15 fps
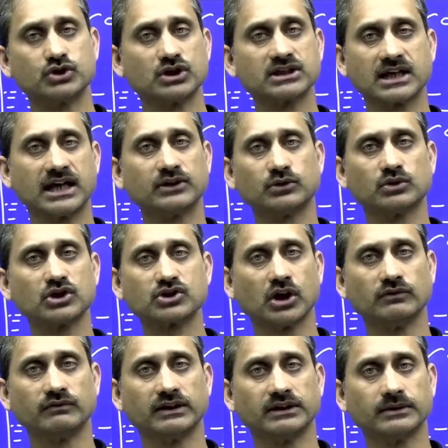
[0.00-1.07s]
side to the
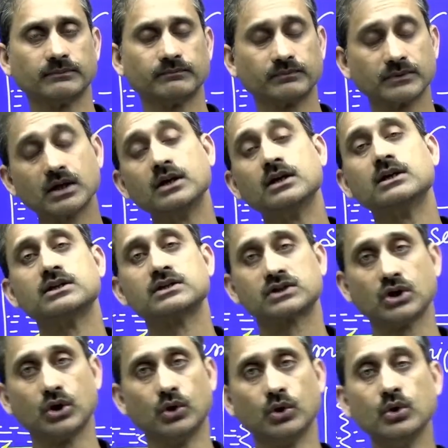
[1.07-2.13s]
solvent.
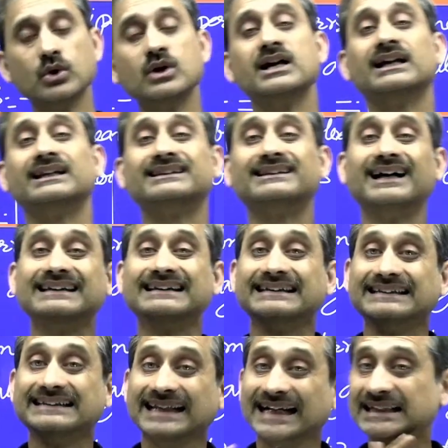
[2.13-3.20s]
So the
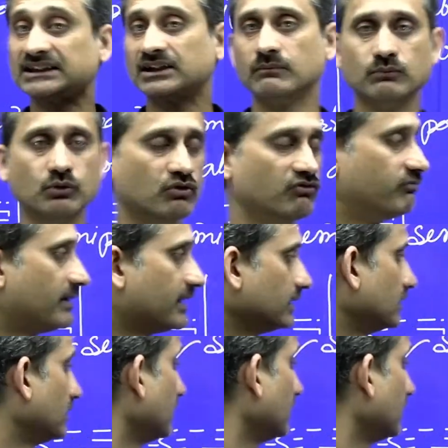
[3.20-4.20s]
net movement